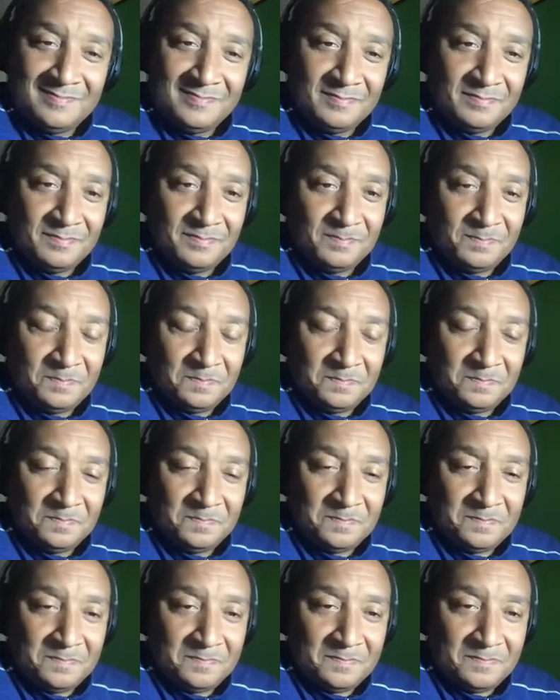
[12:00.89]
killed the cop?
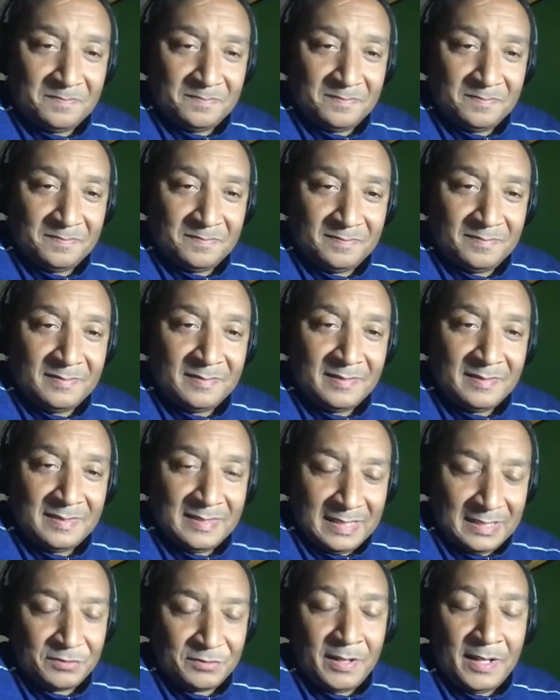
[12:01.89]

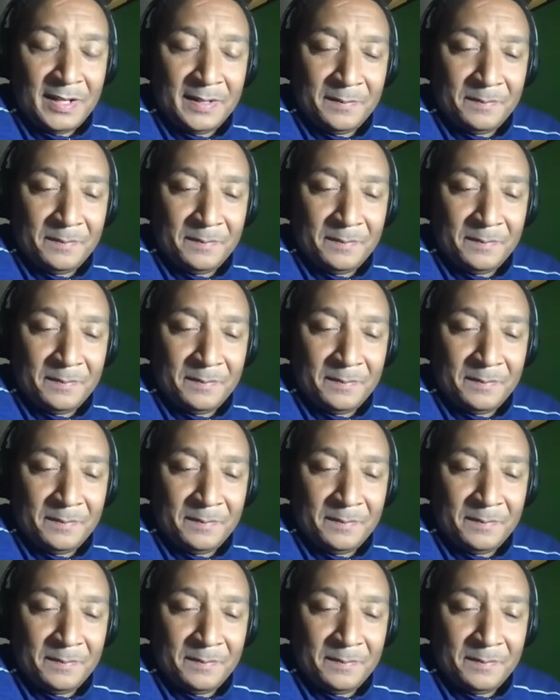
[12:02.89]
Black Lives